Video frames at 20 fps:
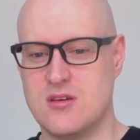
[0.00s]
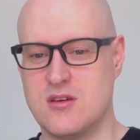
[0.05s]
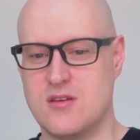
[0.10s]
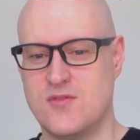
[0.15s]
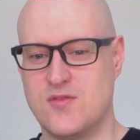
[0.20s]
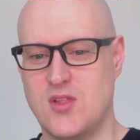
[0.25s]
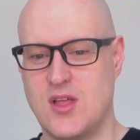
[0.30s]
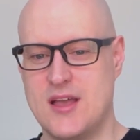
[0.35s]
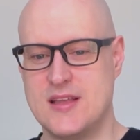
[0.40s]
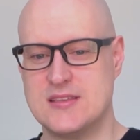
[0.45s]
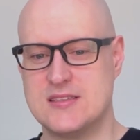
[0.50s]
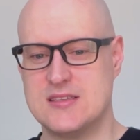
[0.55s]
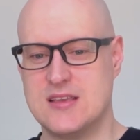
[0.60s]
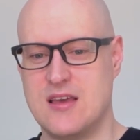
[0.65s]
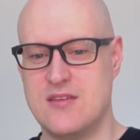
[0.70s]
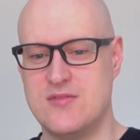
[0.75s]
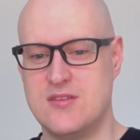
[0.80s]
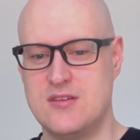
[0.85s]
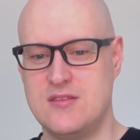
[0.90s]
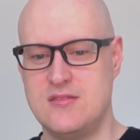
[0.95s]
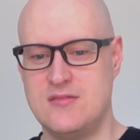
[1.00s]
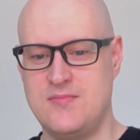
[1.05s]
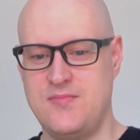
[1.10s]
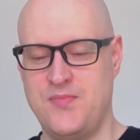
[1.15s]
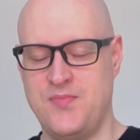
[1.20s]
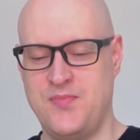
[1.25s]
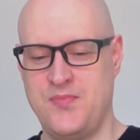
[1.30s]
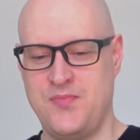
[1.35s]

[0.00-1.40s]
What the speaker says: flat 7